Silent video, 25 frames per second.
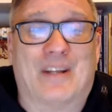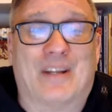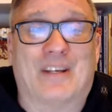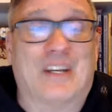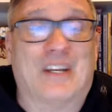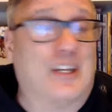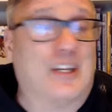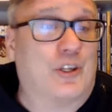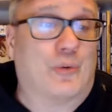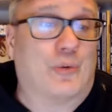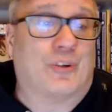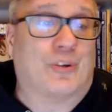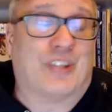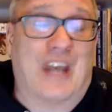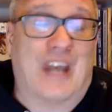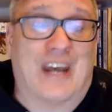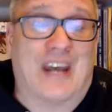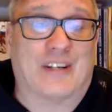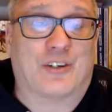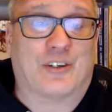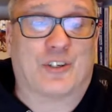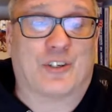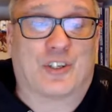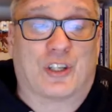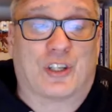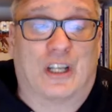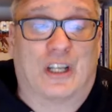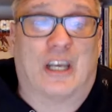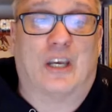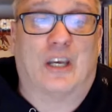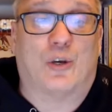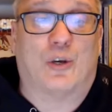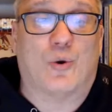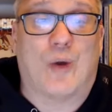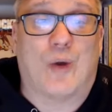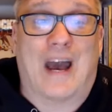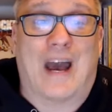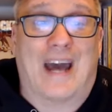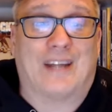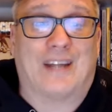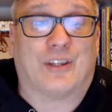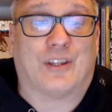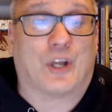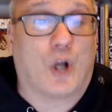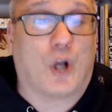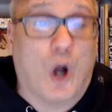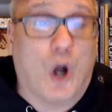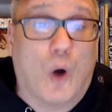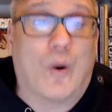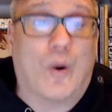Neither was Anders Lee, who had the
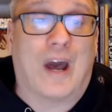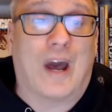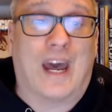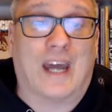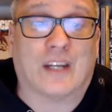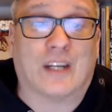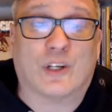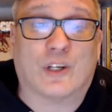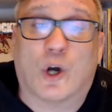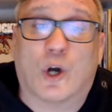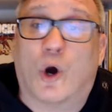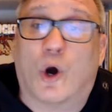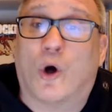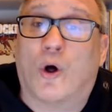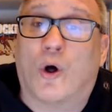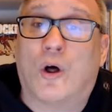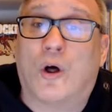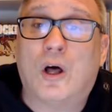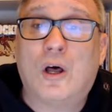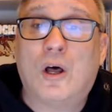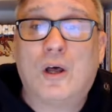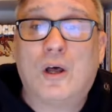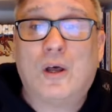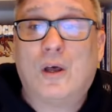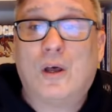go-ahead goal